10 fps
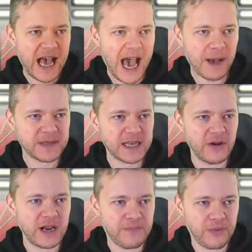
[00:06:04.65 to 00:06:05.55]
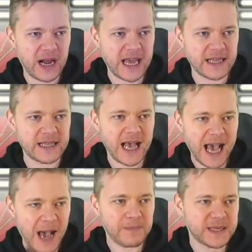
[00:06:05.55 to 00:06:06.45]
Absolutely brilliant.
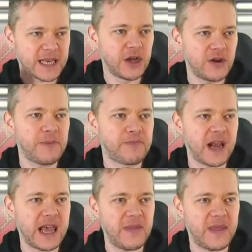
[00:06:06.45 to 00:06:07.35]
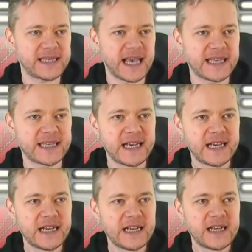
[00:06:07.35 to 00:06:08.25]
Absolutely brilliant this is.
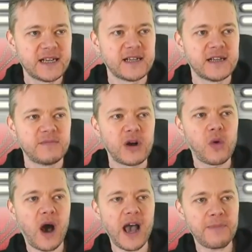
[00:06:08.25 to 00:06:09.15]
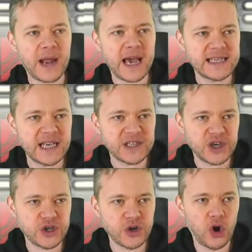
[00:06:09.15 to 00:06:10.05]
Maguire plays it to
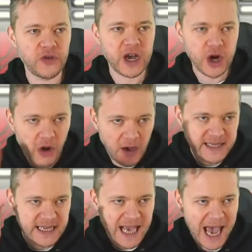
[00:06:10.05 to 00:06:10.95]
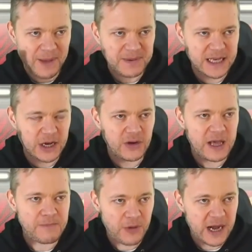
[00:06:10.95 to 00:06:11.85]
Shaw. The cross is
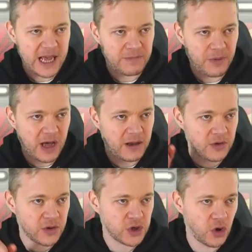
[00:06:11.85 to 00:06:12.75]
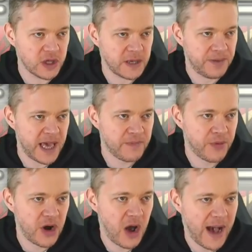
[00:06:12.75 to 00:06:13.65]
absolutely brilliant by Luke Shaw to pick
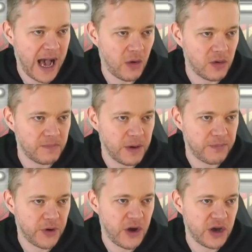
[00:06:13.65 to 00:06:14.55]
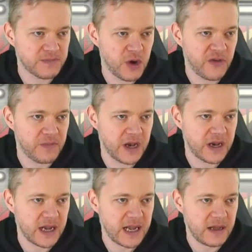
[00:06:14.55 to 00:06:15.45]
Bruno out. But Bruno's movement,
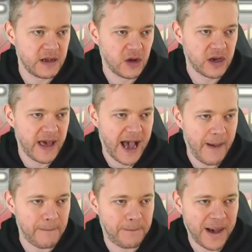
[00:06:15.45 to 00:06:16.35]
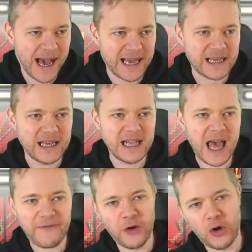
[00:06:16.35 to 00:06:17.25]
look at that. Bang.
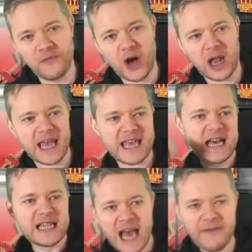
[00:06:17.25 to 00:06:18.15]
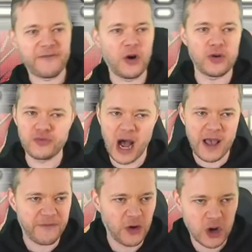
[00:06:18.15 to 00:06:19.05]
Left foot volley. Left foot,
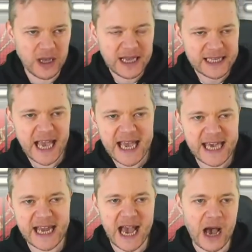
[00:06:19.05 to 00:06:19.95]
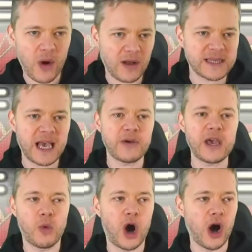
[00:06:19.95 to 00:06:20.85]
right foot. Take it out. I tell
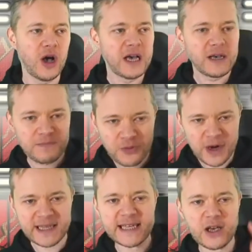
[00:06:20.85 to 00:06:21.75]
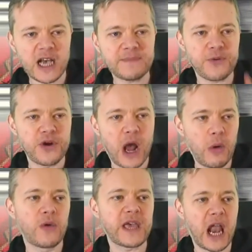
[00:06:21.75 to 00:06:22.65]
you what. Criticise Bruno
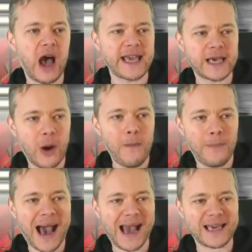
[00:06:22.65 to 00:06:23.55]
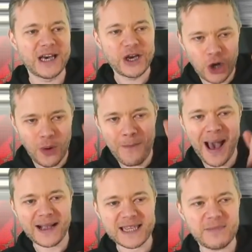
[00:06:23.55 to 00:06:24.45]
all you like. Come back. Come
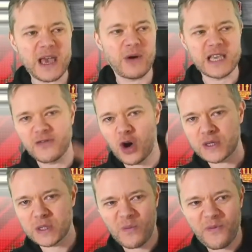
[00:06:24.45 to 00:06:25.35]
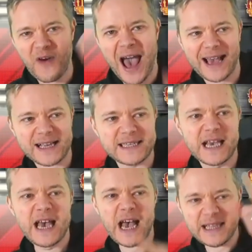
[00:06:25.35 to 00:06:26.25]
back to me when you've got some facts.
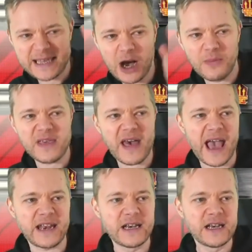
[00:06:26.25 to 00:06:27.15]
And tell me then.